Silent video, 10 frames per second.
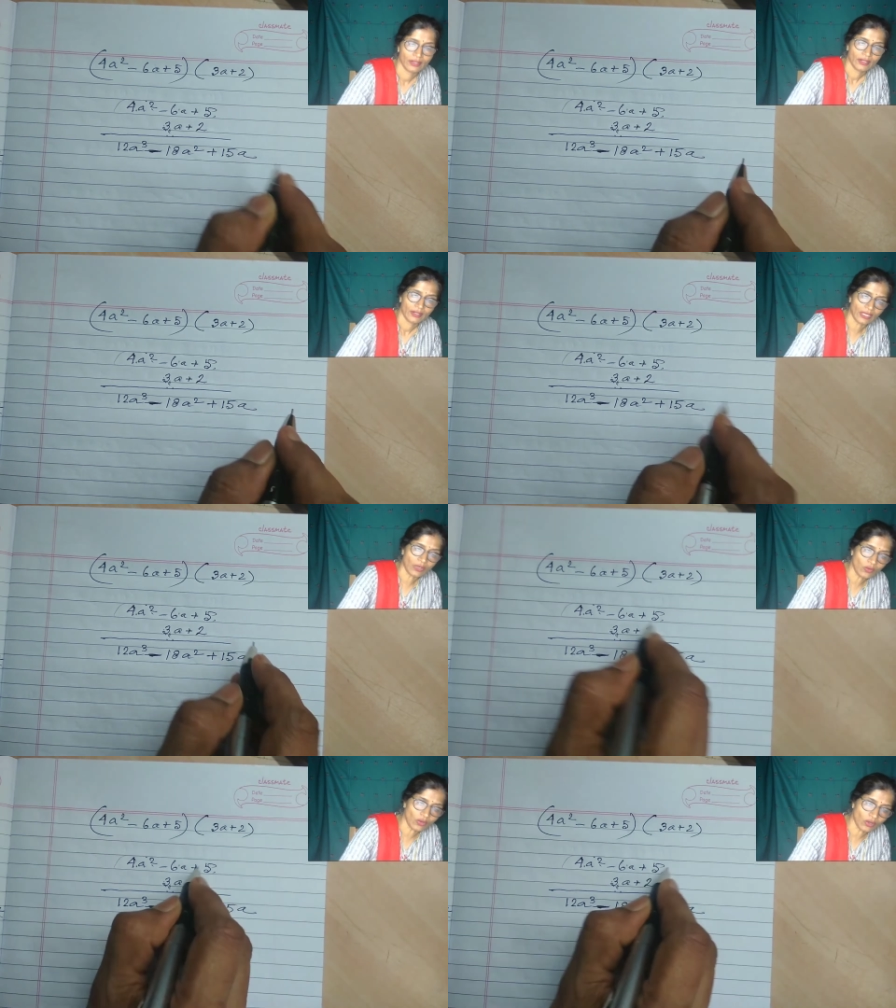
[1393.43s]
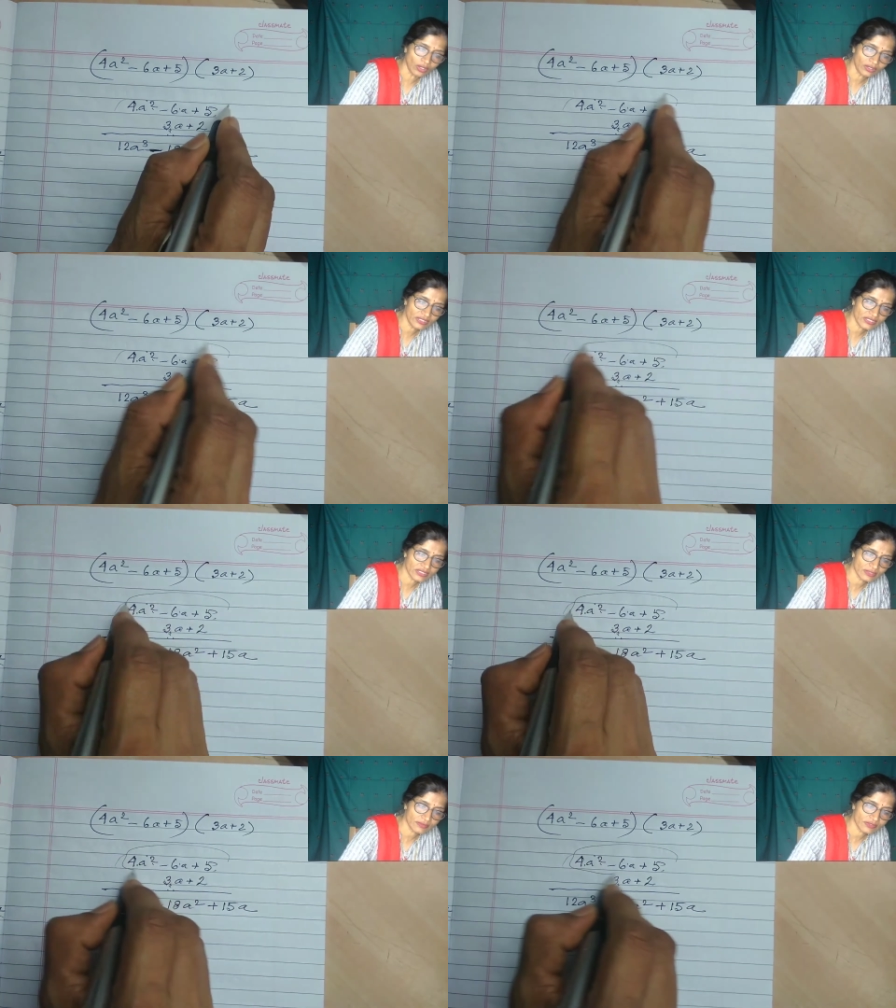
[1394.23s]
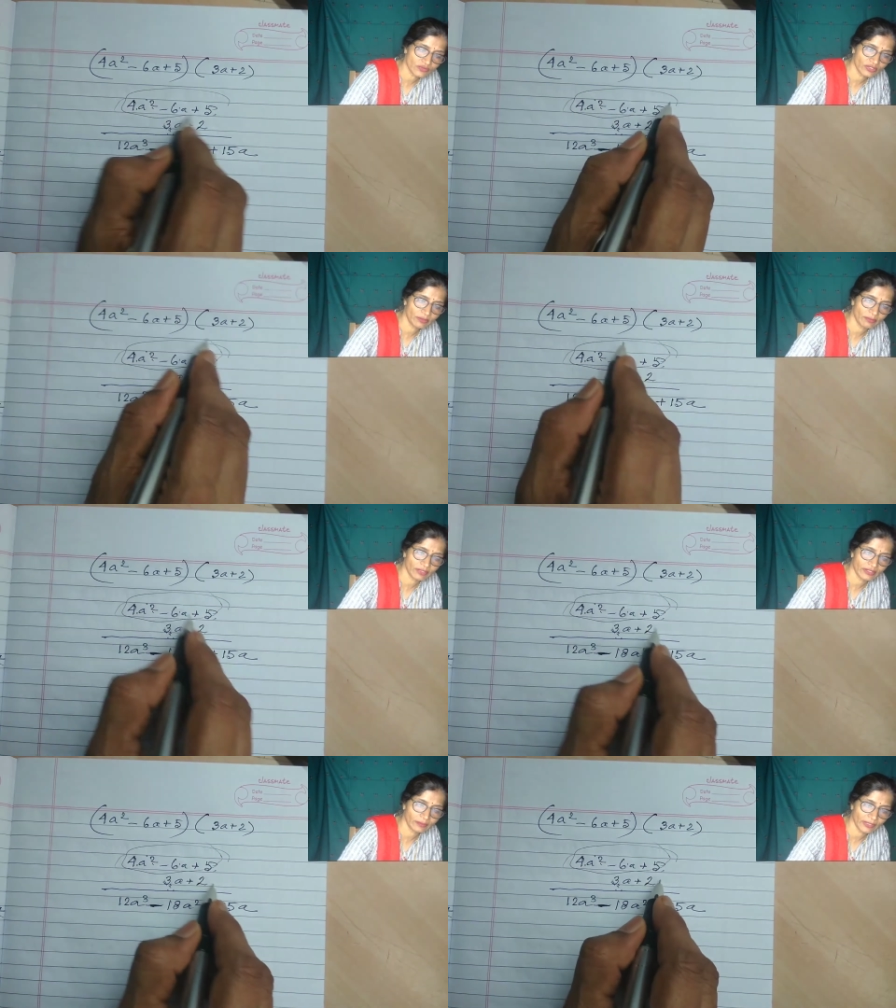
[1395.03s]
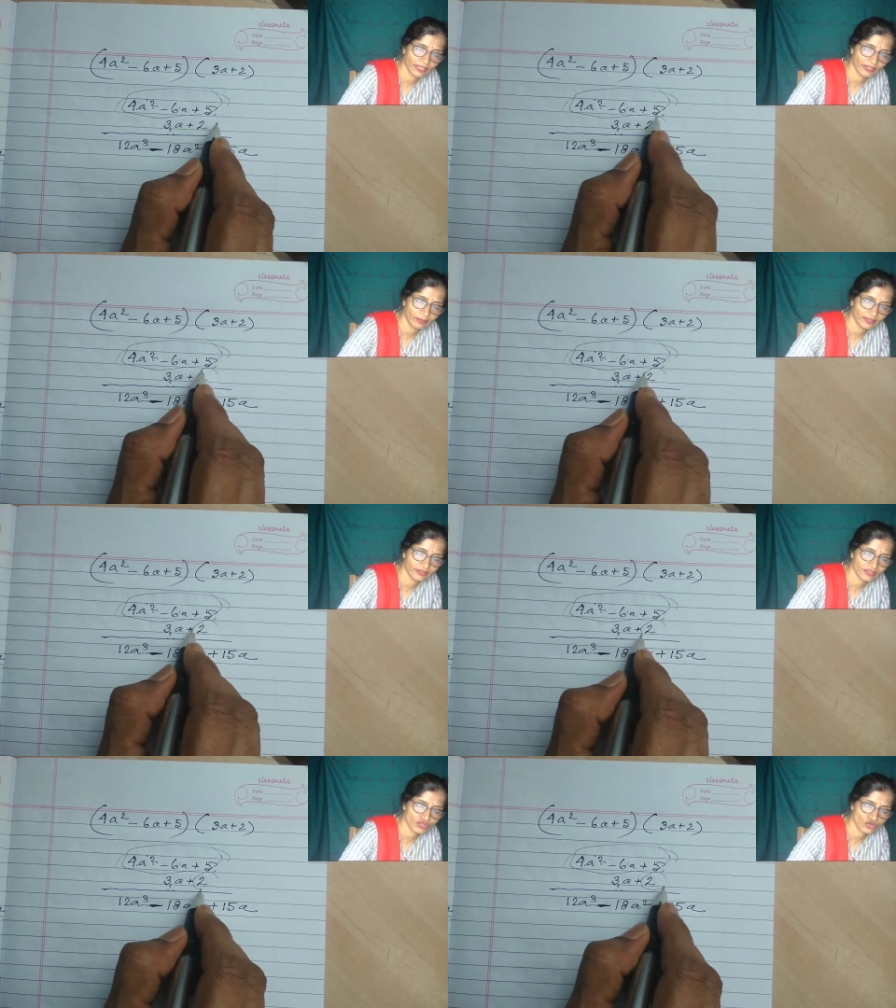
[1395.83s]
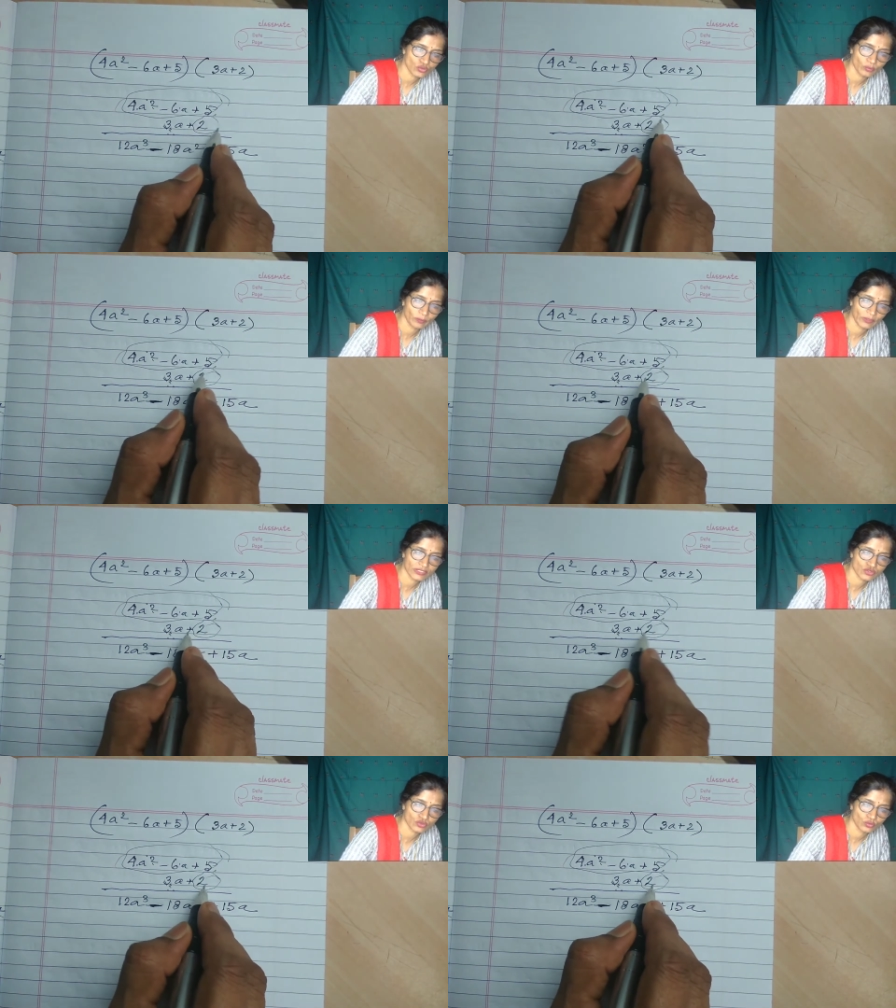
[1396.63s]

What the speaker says: Now all these terms will be multiplied by this 2 plus 2.